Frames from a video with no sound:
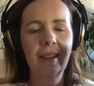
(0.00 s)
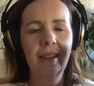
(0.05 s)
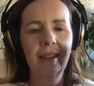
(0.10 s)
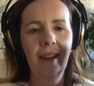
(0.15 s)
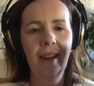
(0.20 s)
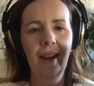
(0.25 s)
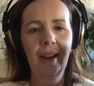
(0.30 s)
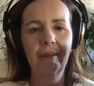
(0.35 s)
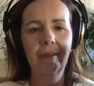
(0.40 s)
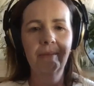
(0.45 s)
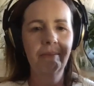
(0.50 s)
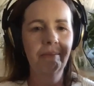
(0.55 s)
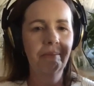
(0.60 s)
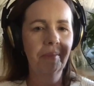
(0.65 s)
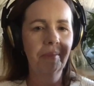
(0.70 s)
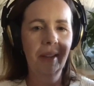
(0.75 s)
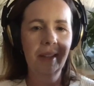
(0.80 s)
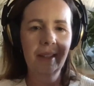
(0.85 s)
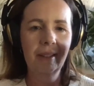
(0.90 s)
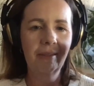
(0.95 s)

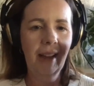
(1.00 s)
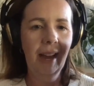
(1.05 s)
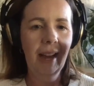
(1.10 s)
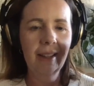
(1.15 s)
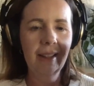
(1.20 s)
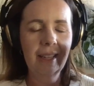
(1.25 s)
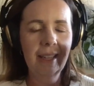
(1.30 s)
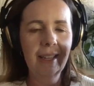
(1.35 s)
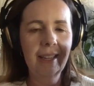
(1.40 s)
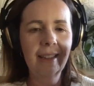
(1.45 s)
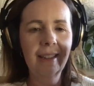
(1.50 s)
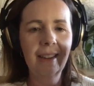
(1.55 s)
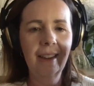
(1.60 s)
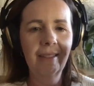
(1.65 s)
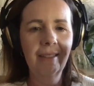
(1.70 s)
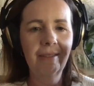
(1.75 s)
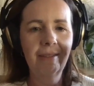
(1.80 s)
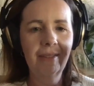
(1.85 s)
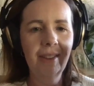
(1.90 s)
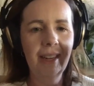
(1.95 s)
like the valley
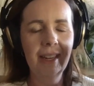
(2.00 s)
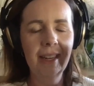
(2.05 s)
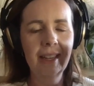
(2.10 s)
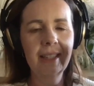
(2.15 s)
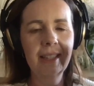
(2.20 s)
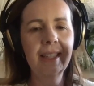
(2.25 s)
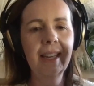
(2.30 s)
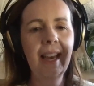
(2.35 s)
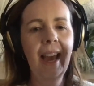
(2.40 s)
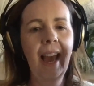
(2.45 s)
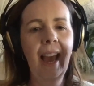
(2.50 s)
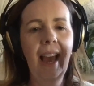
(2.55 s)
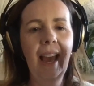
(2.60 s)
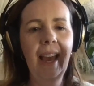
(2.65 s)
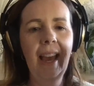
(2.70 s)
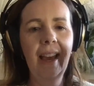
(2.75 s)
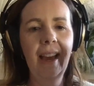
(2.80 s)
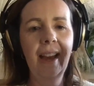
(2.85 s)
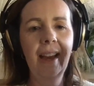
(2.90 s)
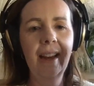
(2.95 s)
of Phoenix.
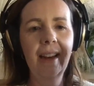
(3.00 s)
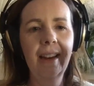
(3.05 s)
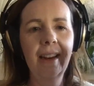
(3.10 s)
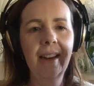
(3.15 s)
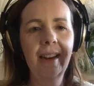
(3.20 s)
And